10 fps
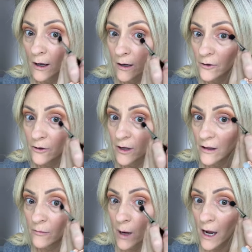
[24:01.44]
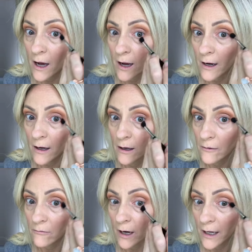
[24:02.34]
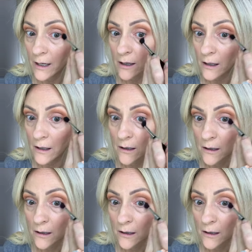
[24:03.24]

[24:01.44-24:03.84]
underneath my eye right here.